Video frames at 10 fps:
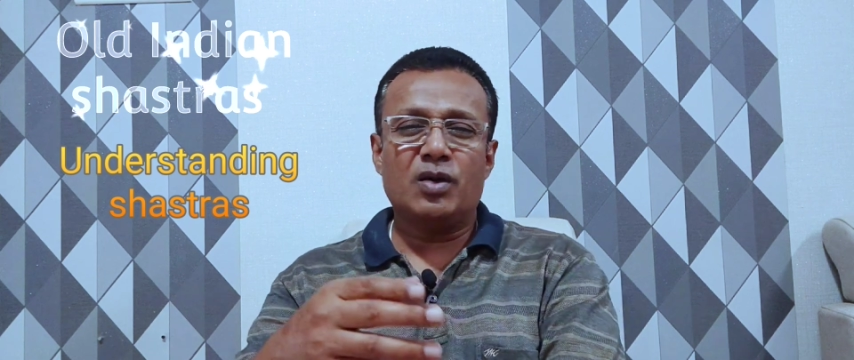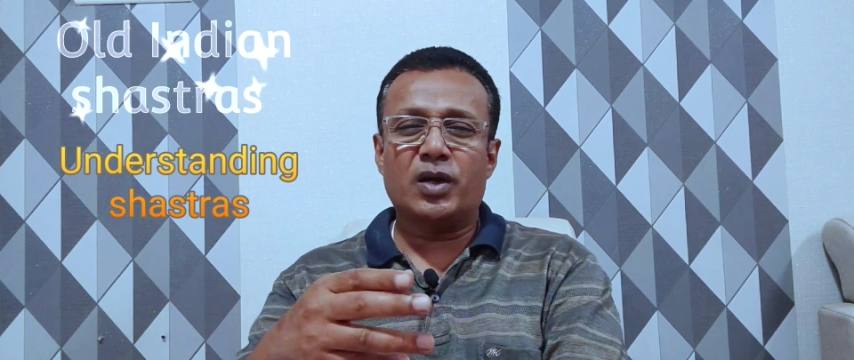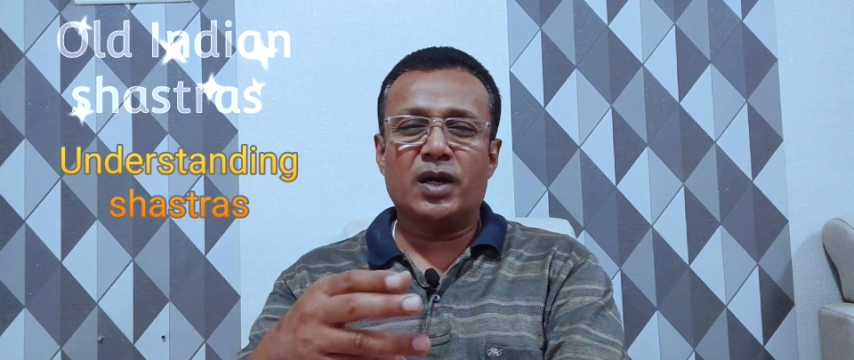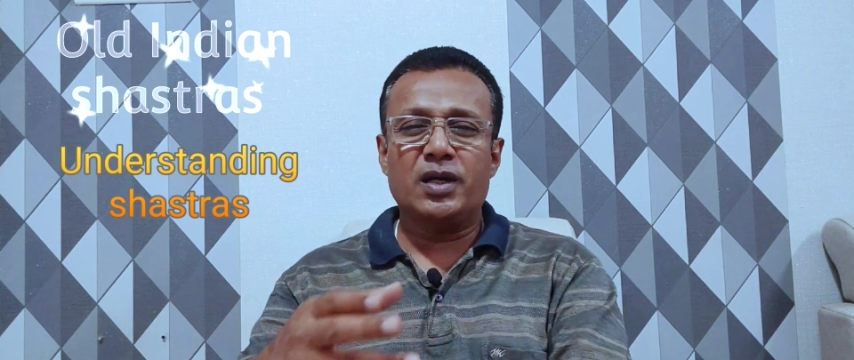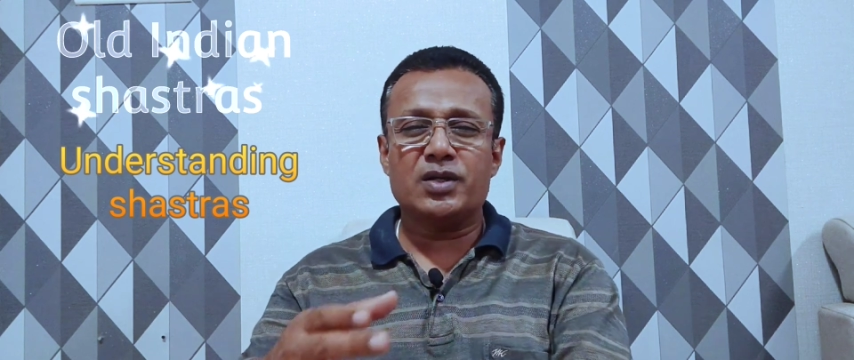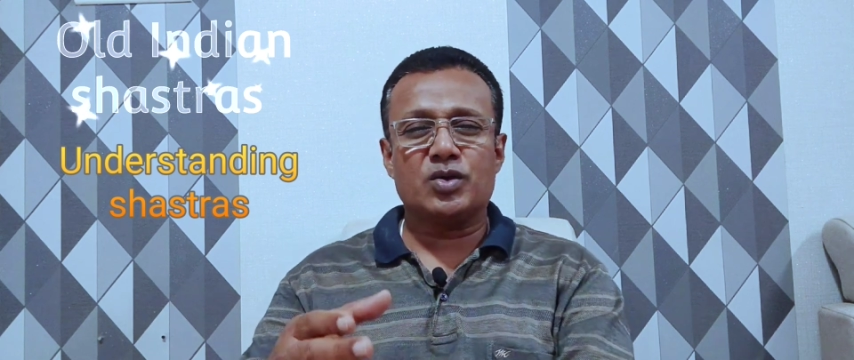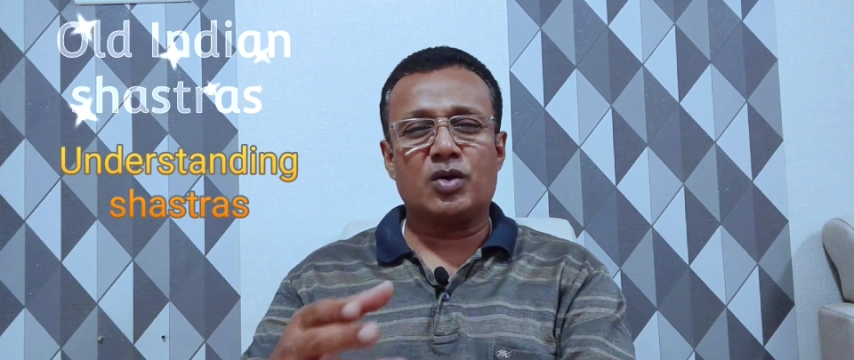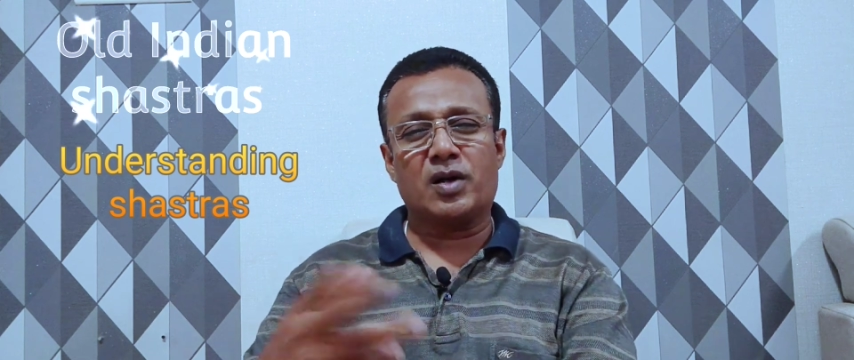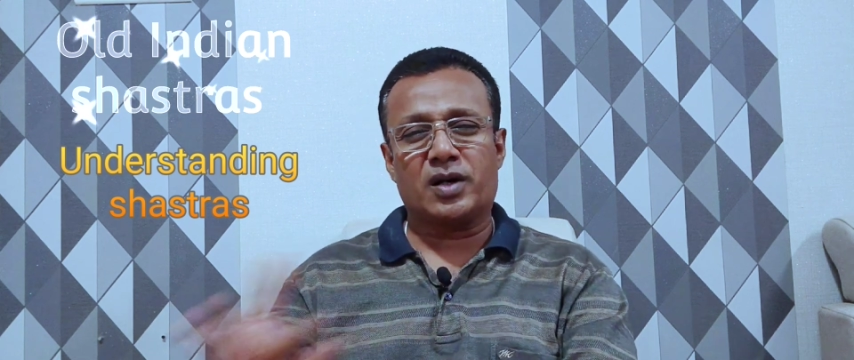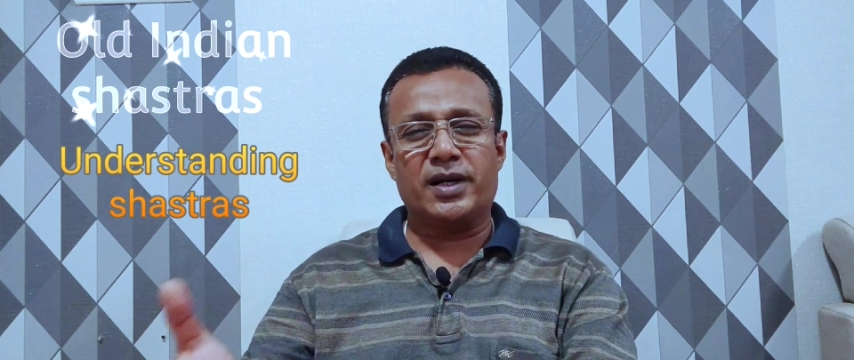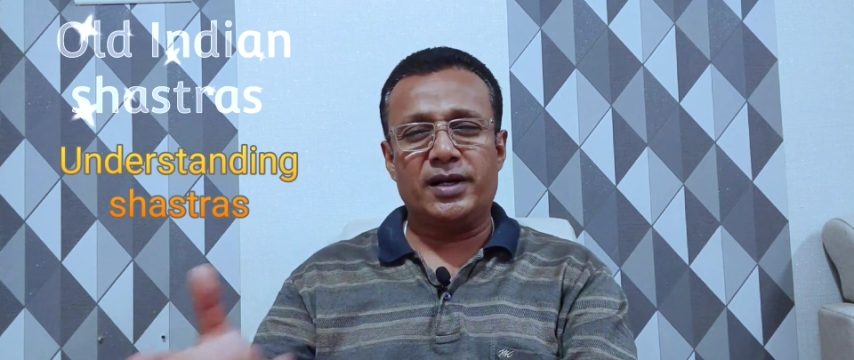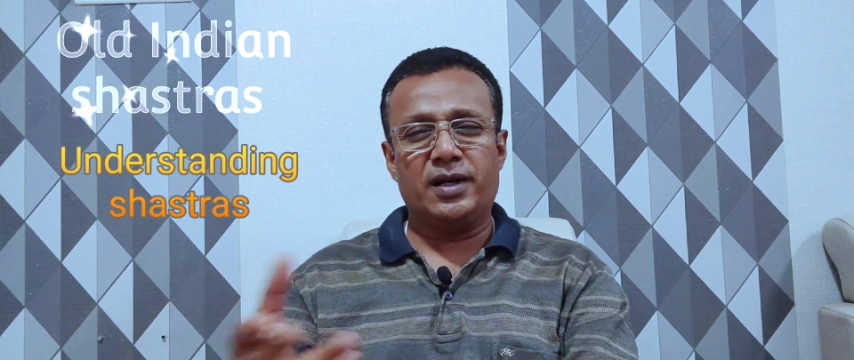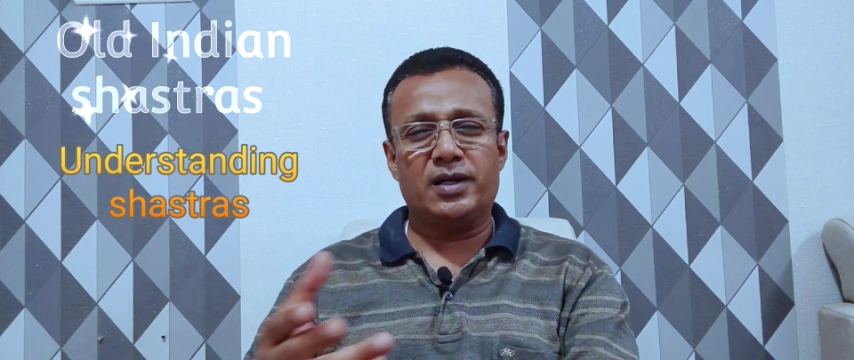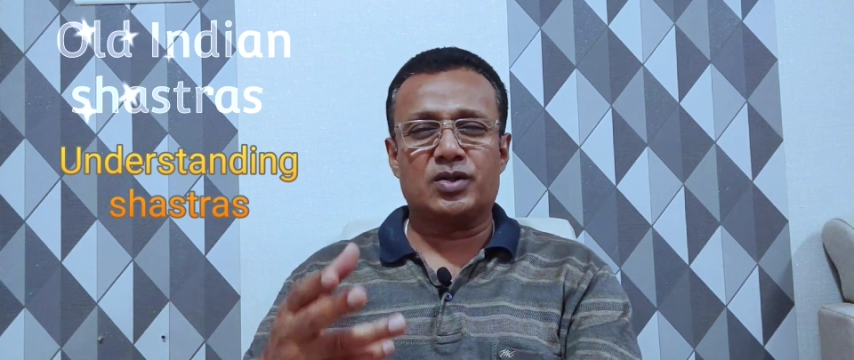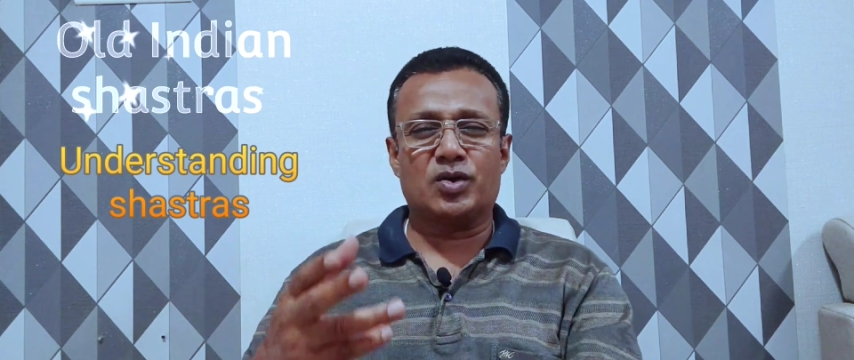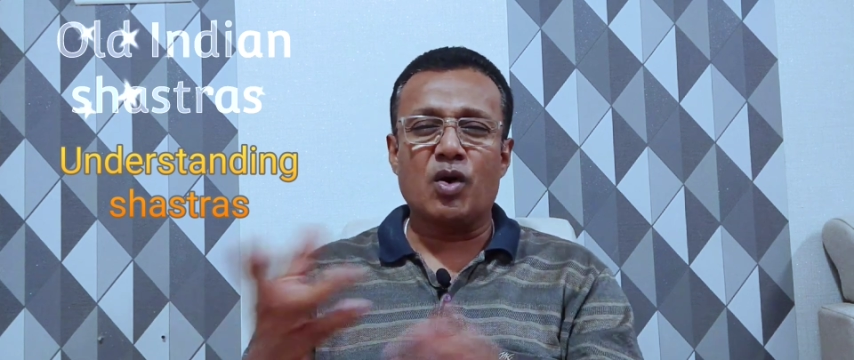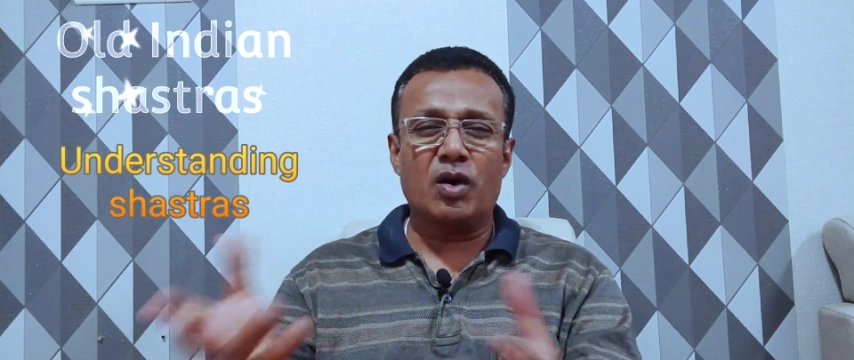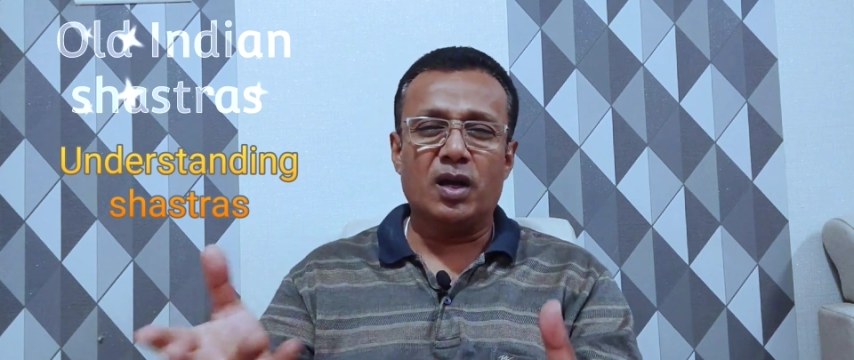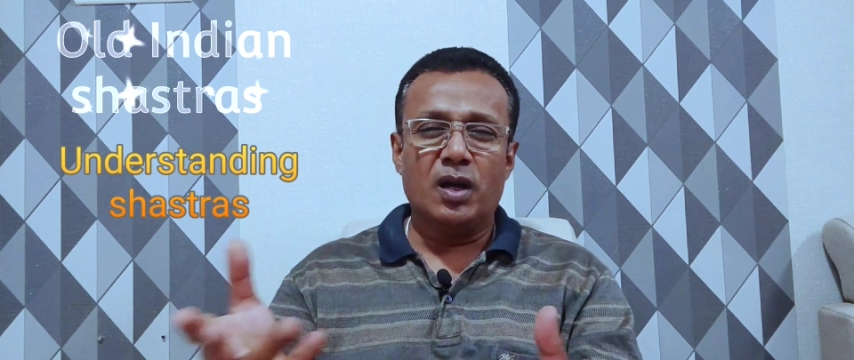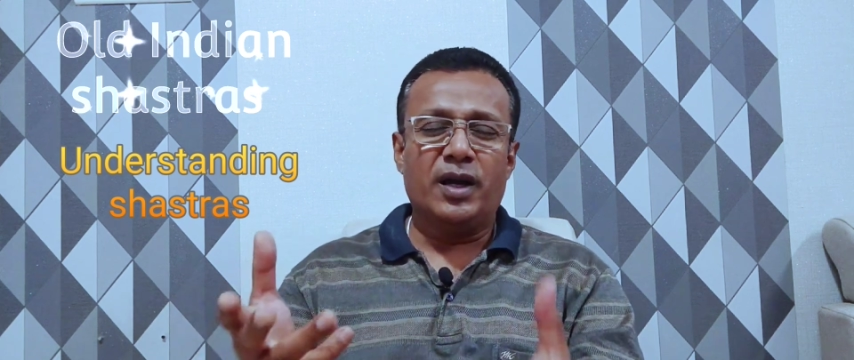okay, it's not right, it's
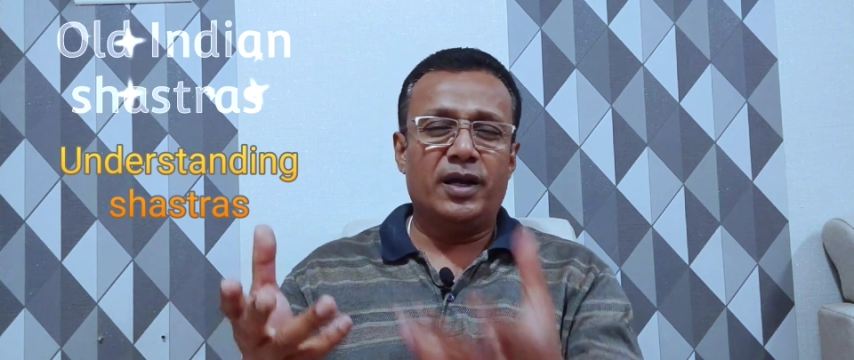wrong,